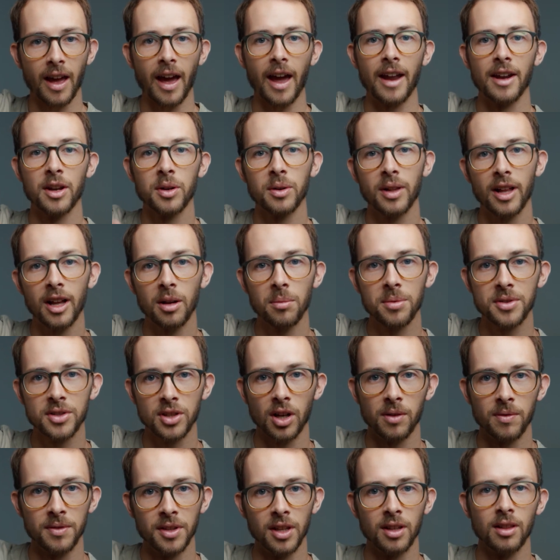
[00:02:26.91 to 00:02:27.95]
and it'll help
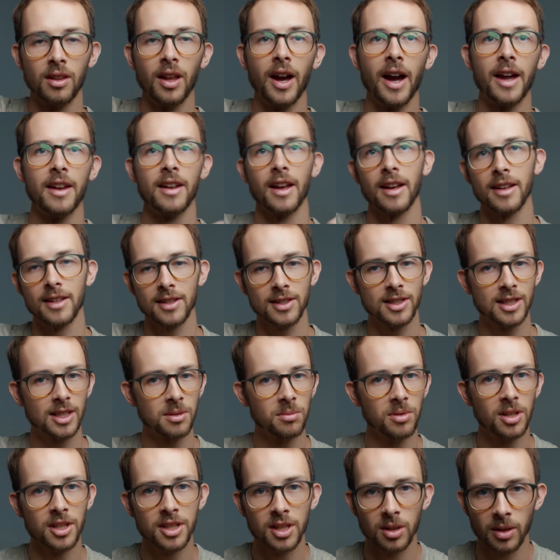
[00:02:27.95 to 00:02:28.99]
soften the light,
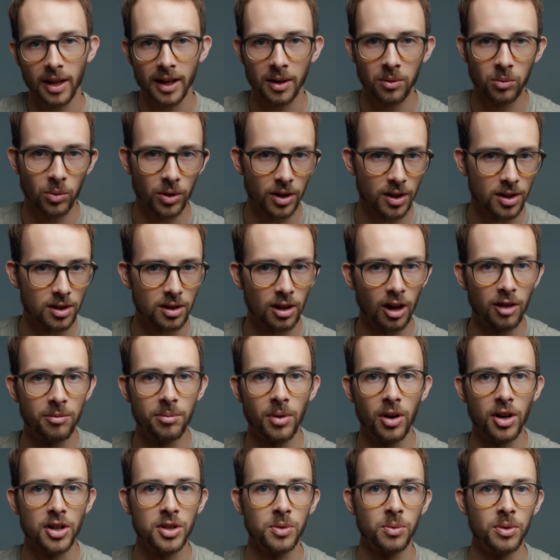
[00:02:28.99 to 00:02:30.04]
similar to like what a
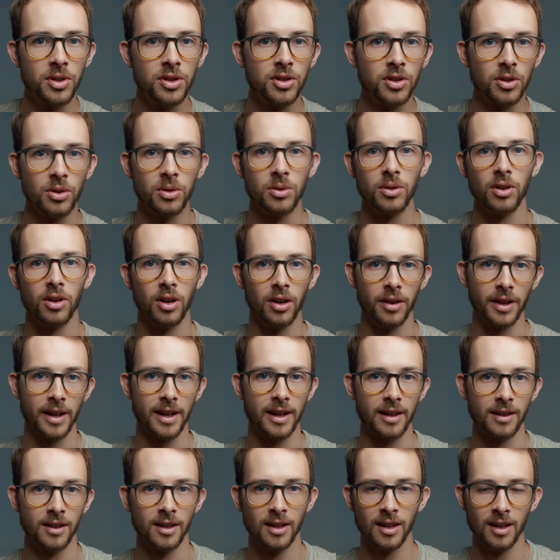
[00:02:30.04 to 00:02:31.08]
softbox would do on
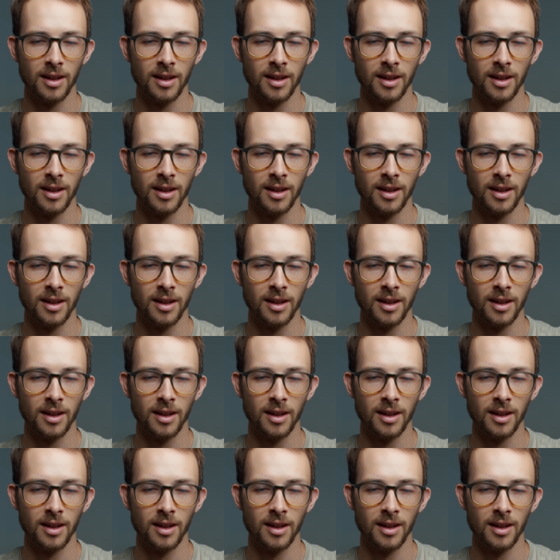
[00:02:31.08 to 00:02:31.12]
a